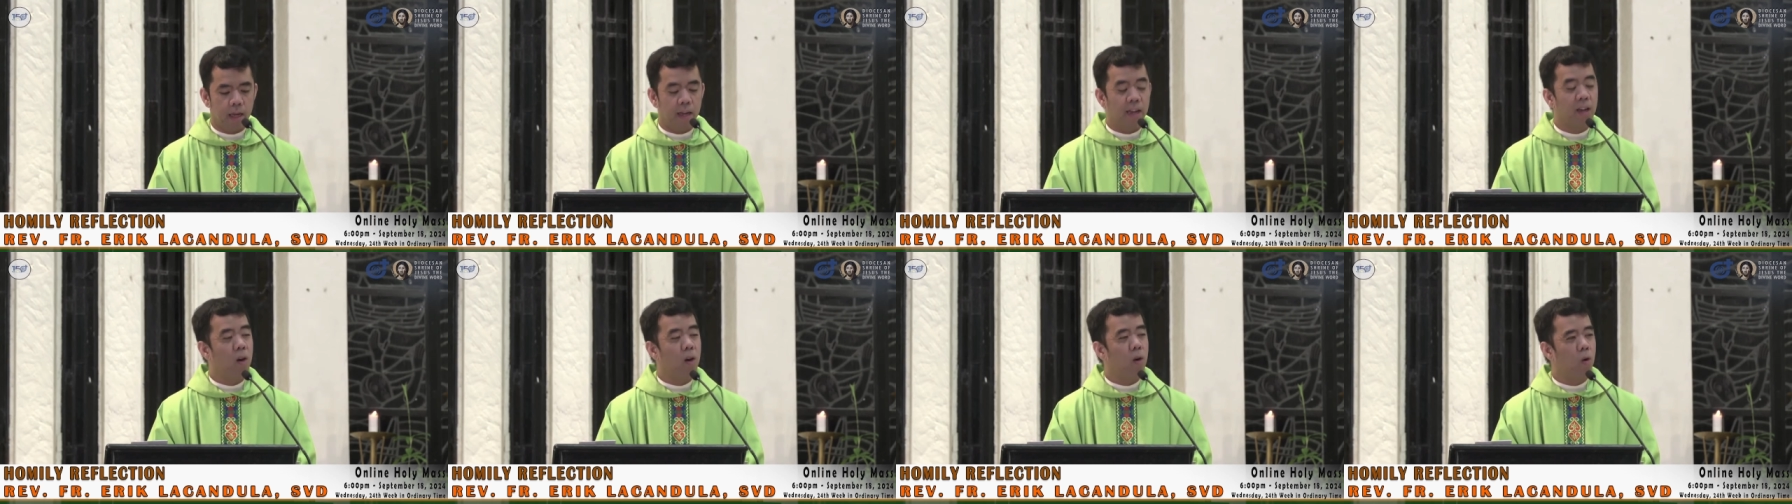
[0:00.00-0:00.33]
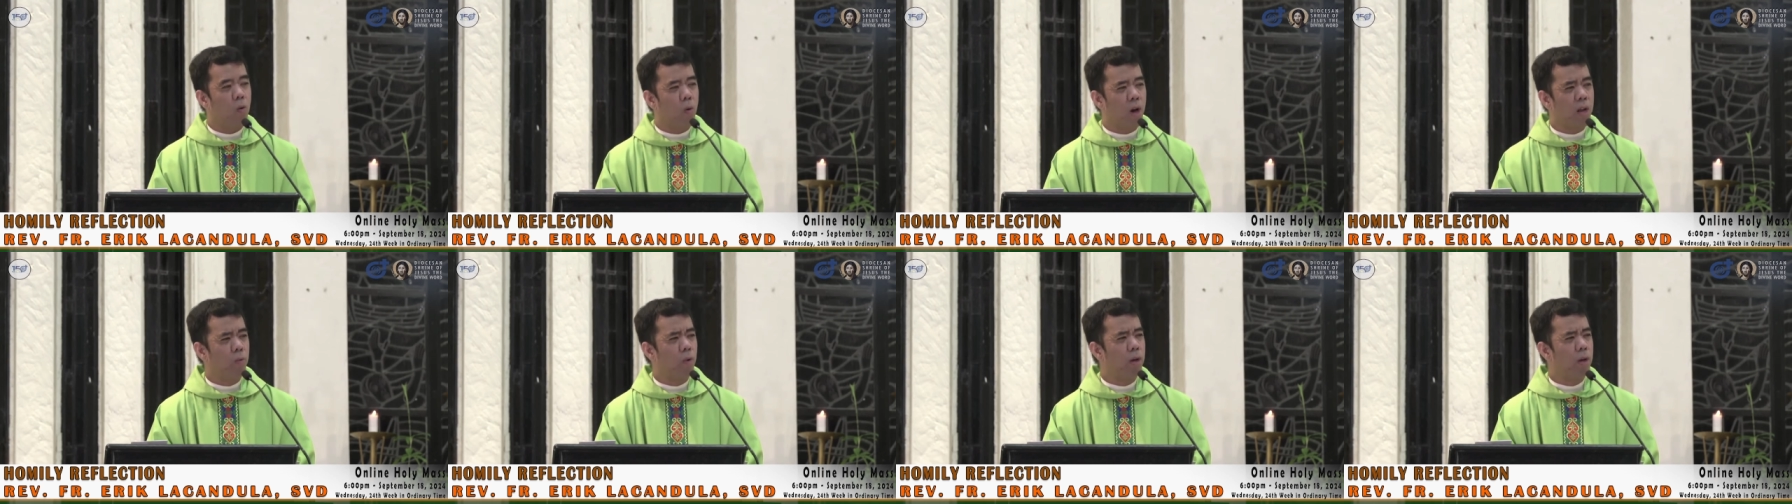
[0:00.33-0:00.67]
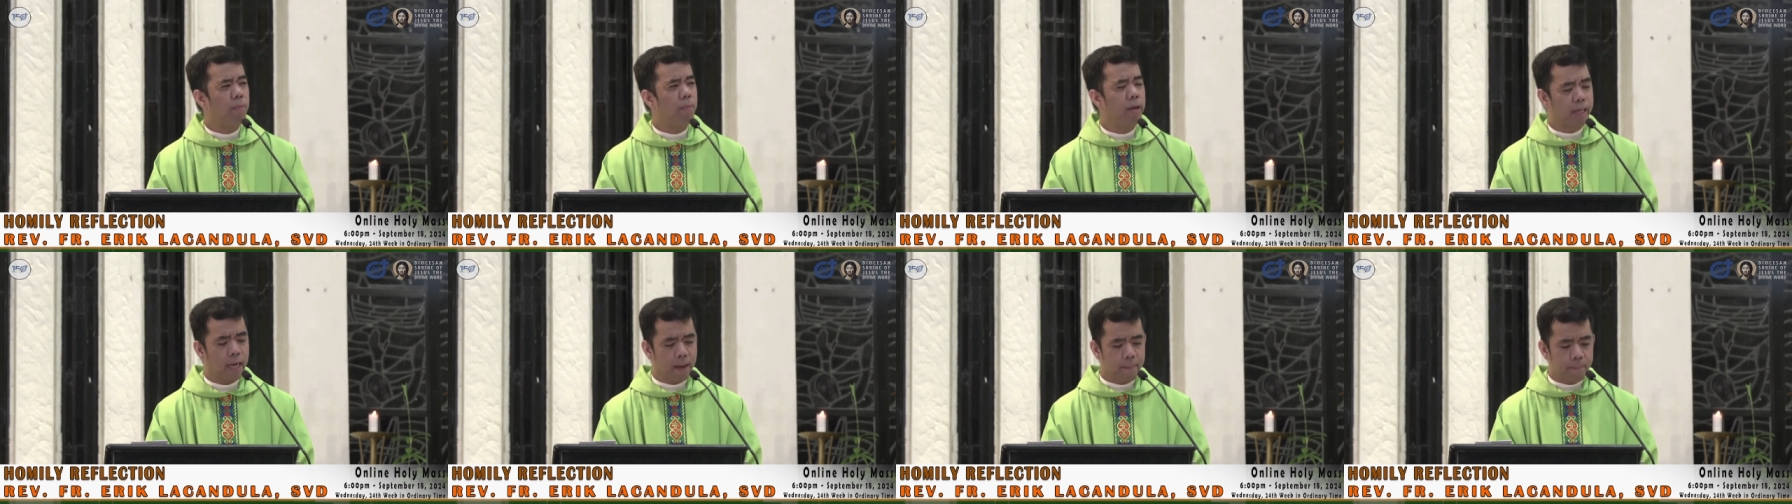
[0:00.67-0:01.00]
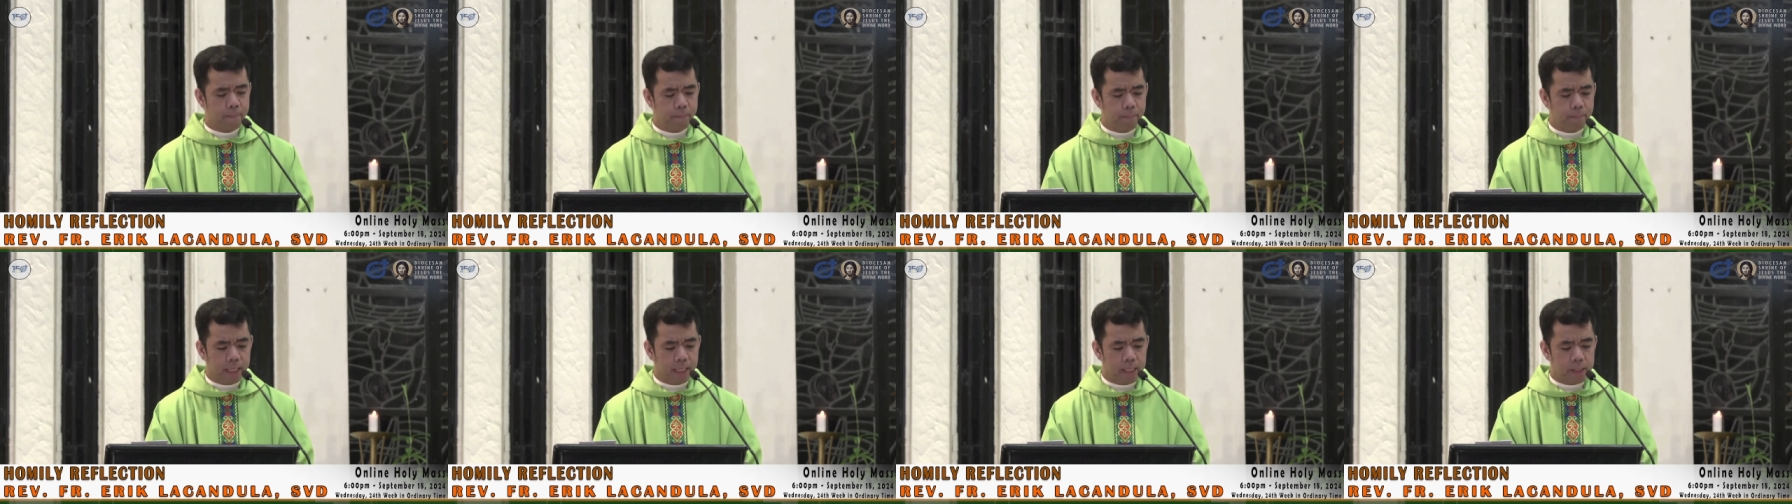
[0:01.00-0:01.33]
When we become
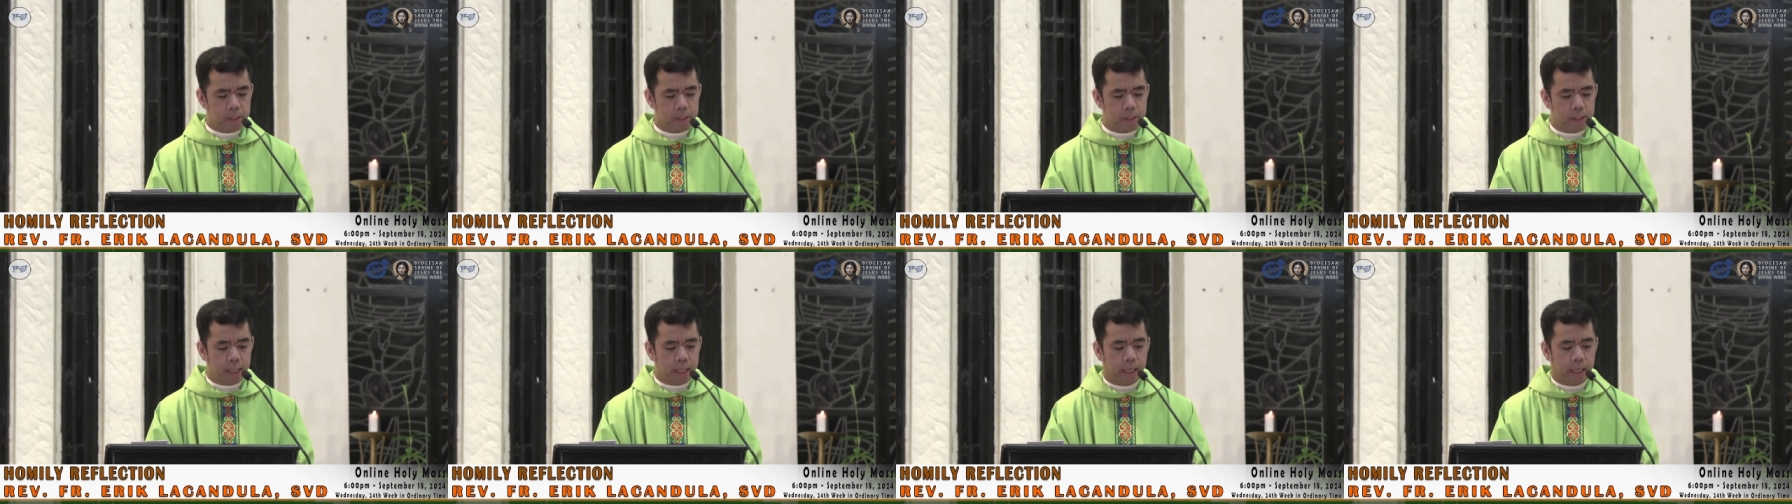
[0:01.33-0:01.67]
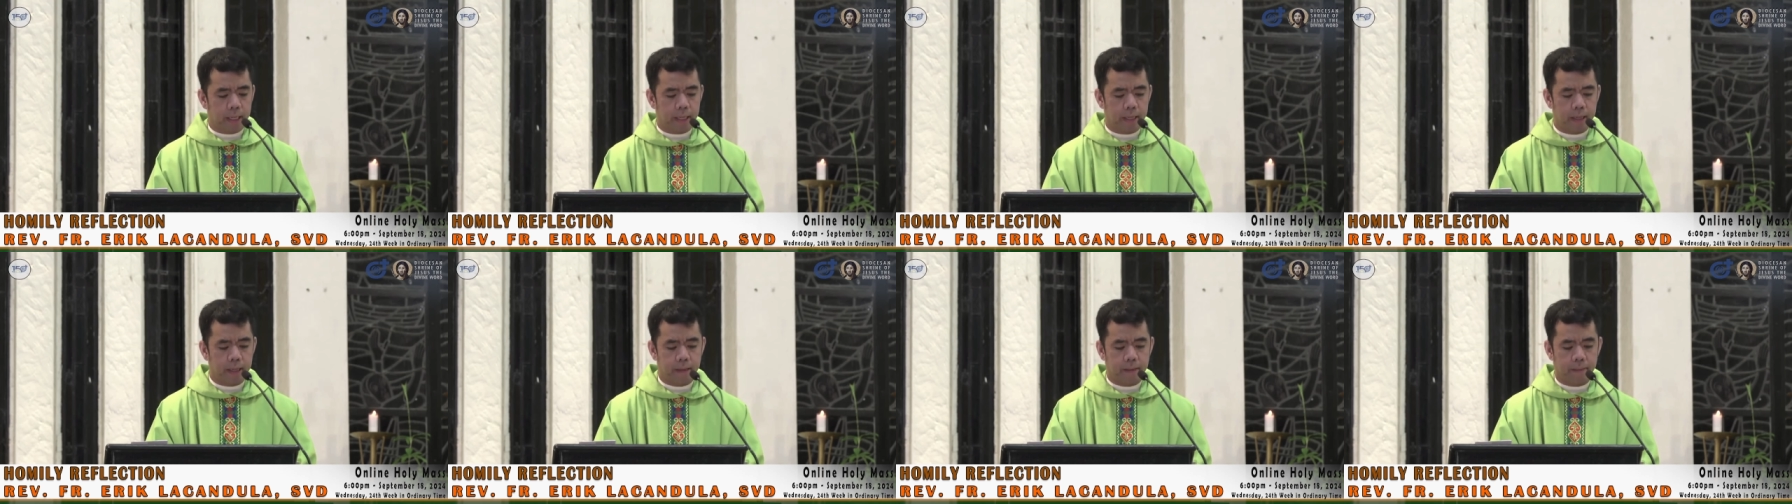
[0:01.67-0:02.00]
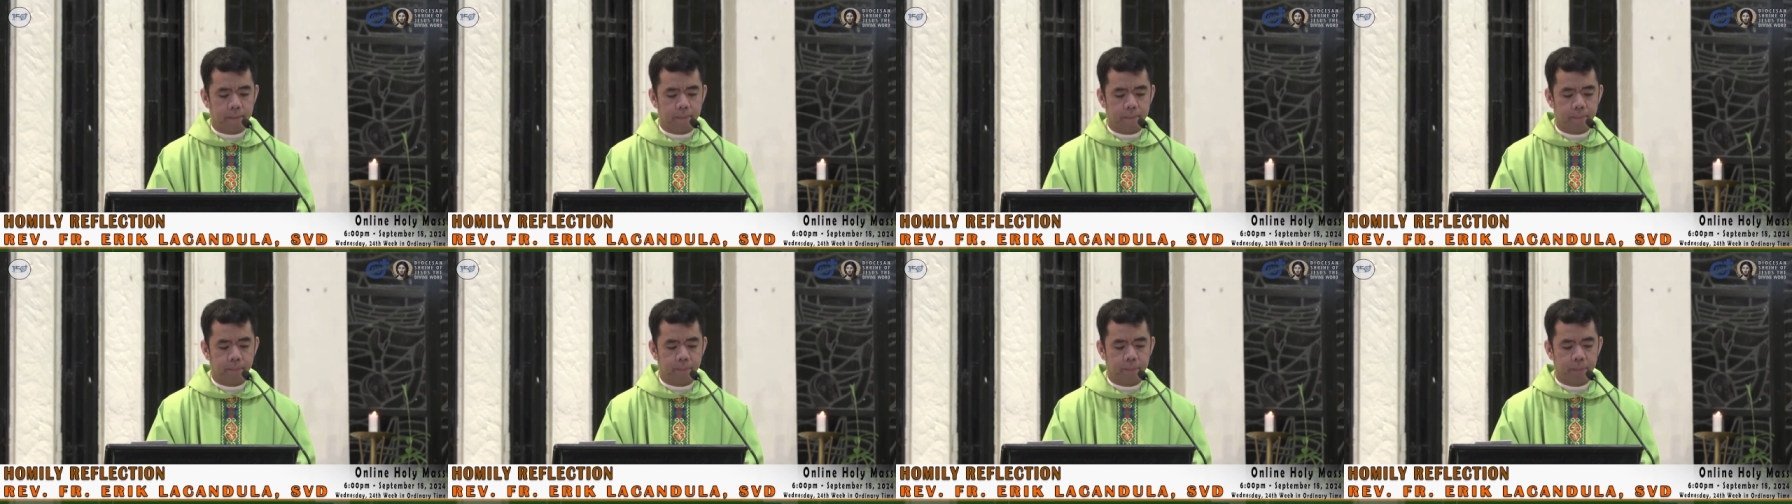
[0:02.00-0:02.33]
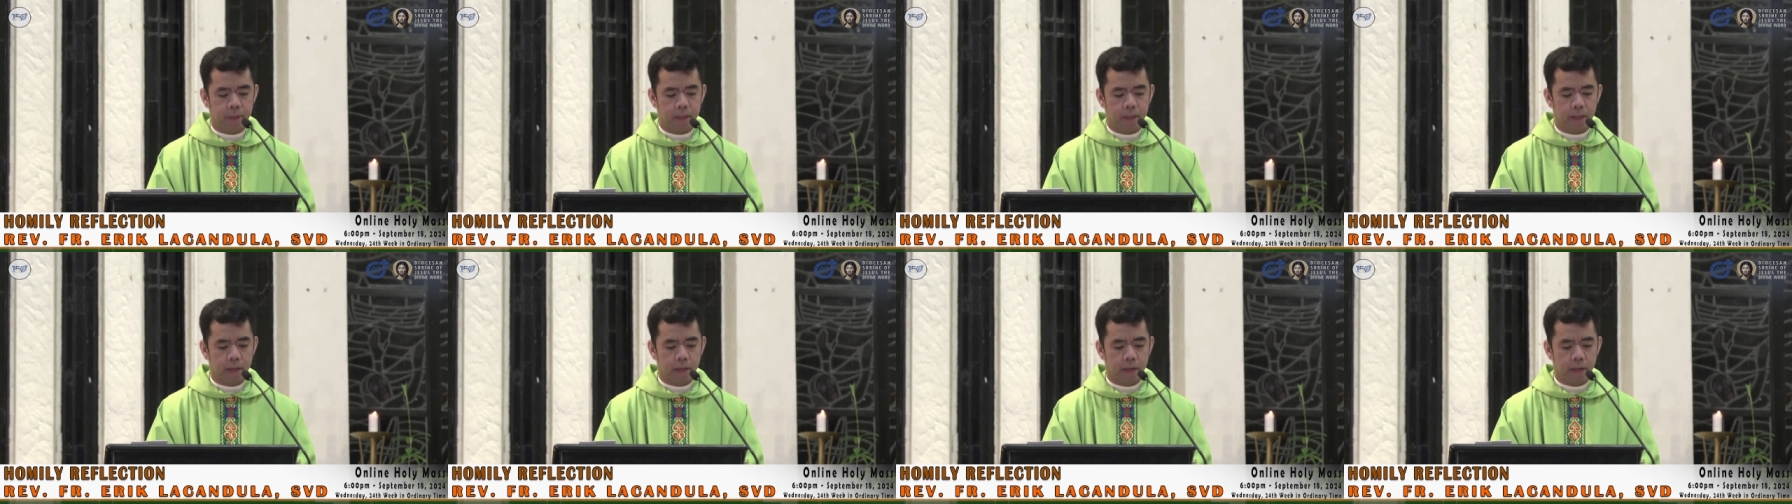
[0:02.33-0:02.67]
busy,
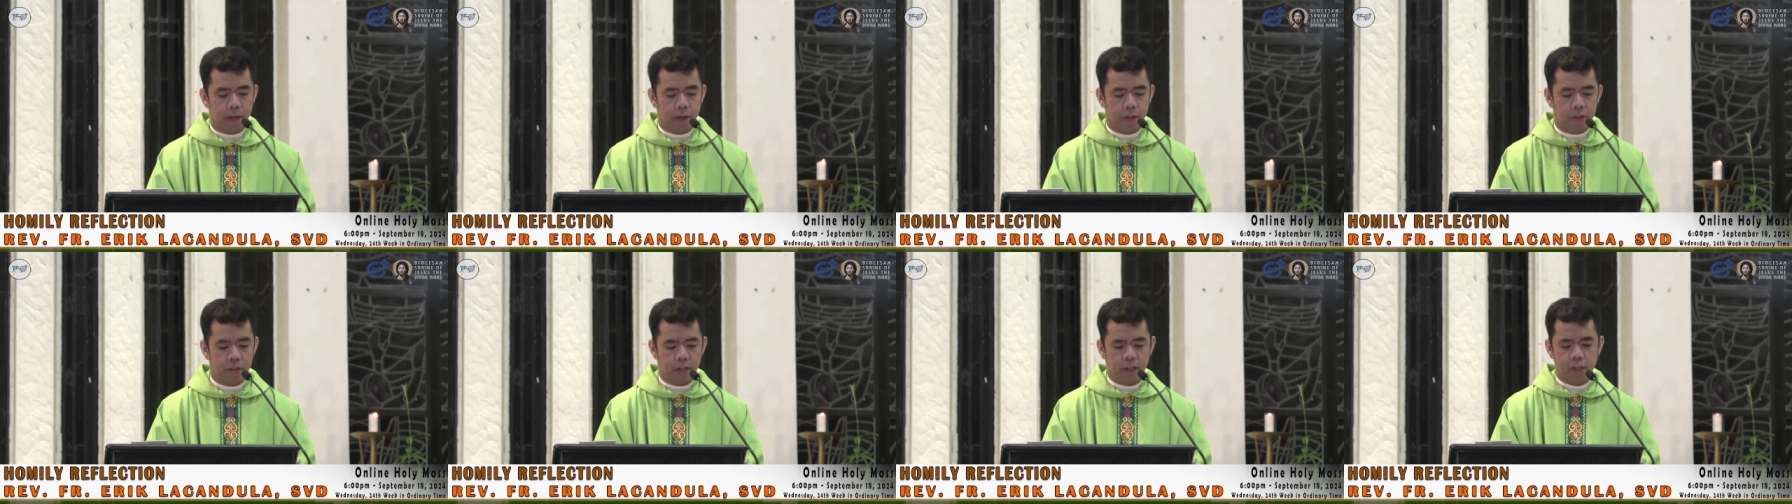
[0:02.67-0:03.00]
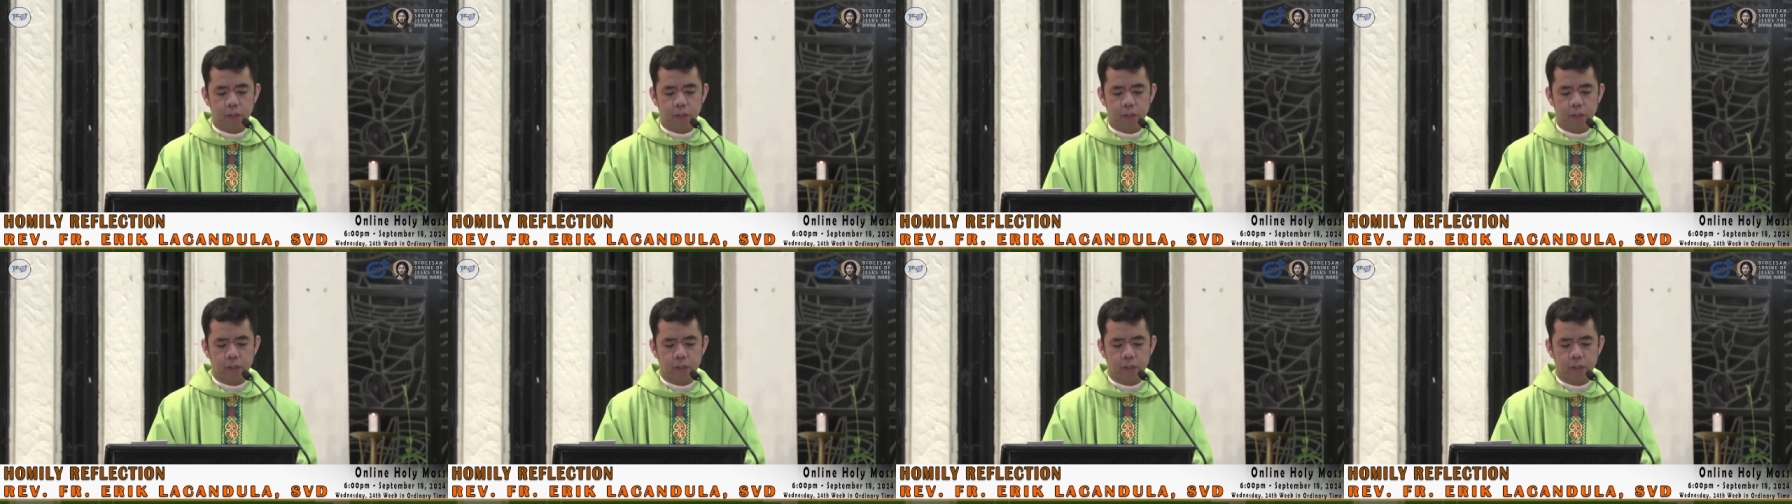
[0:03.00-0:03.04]
there